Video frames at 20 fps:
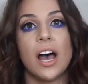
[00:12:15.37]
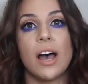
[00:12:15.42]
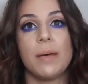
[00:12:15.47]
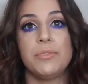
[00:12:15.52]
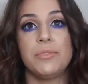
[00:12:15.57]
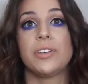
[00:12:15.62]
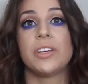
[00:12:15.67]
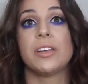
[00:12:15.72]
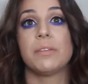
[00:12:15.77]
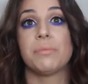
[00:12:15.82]

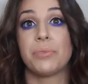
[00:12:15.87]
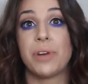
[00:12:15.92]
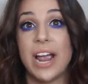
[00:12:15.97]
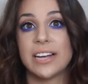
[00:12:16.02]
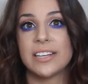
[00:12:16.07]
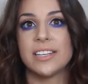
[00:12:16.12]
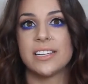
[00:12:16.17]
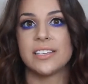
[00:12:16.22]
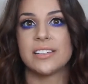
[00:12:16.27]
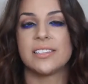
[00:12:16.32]
you can
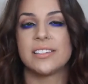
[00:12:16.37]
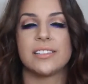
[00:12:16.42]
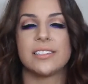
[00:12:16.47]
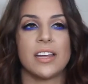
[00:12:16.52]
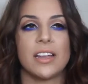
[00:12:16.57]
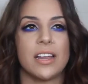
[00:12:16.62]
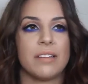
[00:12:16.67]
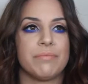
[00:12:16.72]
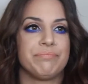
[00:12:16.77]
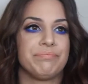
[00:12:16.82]
practice
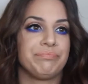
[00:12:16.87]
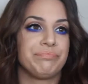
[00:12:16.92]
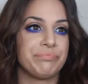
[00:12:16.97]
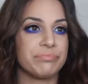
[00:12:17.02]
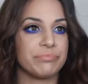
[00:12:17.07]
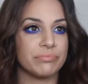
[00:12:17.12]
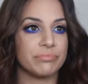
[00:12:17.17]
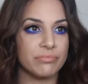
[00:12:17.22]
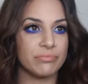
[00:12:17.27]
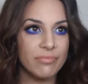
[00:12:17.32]
and
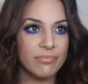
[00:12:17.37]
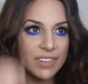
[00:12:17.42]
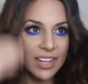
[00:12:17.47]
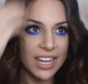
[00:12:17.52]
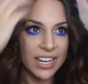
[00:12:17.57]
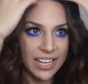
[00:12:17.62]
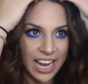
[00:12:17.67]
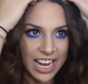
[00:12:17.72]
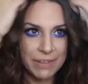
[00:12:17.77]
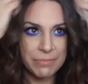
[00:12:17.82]

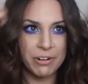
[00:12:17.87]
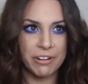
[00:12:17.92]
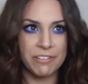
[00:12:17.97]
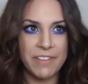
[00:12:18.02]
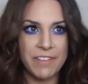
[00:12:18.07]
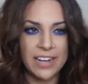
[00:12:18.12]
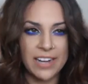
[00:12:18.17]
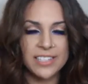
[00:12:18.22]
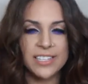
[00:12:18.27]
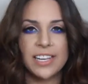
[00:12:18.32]
kind of
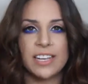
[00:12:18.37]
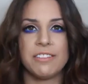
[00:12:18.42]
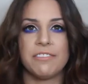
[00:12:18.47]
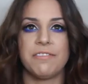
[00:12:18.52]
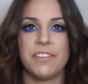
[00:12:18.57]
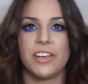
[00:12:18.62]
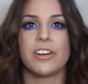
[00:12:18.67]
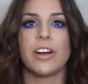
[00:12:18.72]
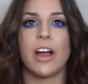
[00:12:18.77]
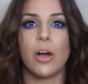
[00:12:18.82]
perfect it and
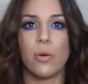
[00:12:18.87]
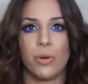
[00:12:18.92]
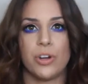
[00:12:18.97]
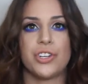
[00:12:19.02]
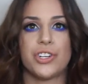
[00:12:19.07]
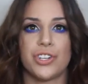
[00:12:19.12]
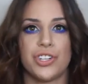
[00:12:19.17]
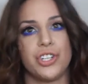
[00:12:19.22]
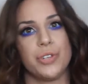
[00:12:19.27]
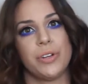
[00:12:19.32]
figure out what
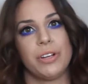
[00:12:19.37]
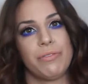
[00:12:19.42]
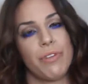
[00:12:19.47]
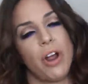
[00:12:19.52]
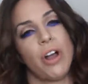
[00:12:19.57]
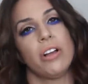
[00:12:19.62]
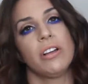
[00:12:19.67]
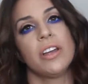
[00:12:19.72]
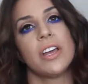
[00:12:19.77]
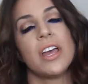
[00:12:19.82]
you're doing
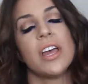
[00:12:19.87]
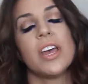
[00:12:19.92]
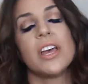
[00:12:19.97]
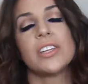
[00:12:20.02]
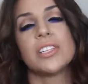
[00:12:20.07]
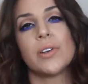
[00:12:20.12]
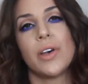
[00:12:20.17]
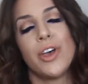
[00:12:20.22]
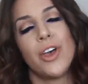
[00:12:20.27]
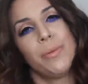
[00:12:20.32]
wrong.
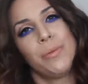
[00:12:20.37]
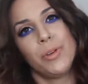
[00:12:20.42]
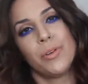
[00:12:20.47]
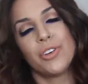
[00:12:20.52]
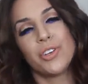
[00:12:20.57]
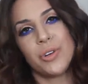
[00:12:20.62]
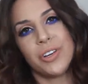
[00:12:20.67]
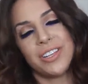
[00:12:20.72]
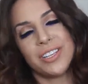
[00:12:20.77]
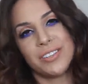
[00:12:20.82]
So I hope you
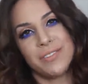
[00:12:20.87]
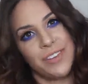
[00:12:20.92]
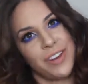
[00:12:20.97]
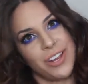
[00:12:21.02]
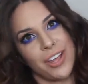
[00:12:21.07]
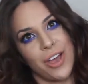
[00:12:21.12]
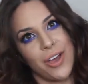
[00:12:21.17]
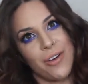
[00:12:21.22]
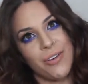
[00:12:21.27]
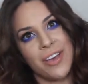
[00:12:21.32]
enjoyed this
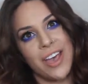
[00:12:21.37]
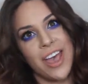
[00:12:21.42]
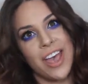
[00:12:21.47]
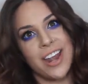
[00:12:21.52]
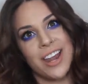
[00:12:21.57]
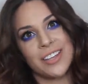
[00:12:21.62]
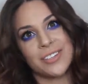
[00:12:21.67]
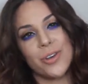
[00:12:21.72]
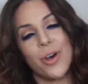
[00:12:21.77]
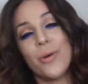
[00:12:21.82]
video, and
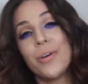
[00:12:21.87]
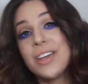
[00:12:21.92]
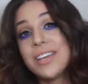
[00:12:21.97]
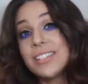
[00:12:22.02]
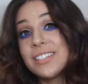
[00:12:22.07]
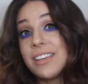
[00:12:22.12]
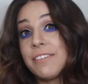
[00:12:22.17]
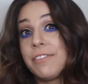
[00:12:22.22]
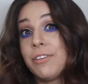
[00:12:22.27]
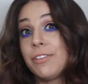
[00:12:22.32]
as always,
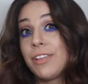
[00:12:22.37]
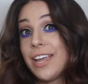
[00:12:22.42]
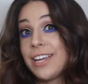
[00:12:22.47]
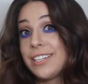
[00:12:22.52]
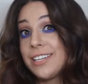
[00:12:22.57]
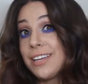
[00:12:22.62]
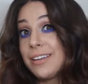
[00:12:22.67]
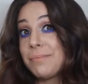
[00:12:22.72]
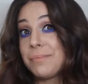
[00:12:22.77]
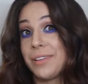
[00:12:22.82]
if you liked
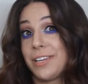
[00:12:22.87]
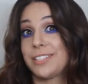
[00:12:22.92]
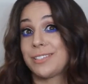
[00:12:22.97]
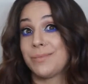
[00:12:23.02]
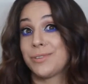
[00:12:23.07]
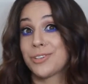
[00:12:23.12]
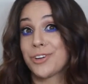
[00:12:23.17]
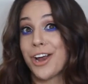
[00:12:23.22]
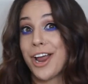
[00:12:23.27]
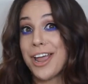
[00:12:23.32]
it, please
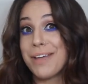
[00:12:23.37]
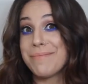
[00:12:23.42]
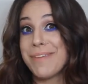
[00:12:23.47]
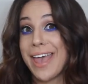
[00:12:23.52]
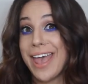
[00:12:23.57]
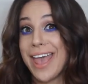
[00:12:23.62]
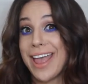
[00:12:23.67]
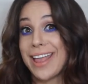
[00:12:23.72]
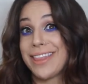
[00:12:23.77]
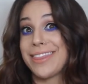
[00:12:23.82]
subscribe,
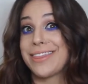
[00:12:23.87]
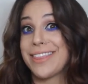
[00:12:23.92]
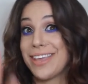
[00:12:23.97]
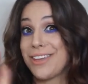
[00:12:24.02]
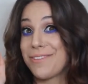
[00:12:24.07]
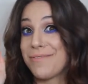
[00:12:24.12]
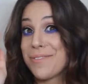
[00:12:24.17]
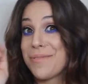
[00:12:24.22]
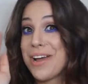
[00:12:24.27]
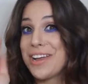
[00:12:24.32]
and thank you
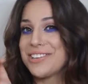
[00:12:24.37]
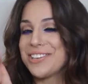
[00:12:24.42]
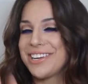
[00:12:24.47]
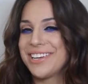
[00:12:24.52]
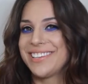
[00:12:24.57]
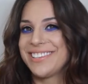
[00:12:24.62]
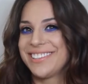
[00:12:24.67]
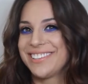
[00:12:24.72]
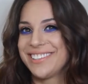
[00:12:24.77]
for watching.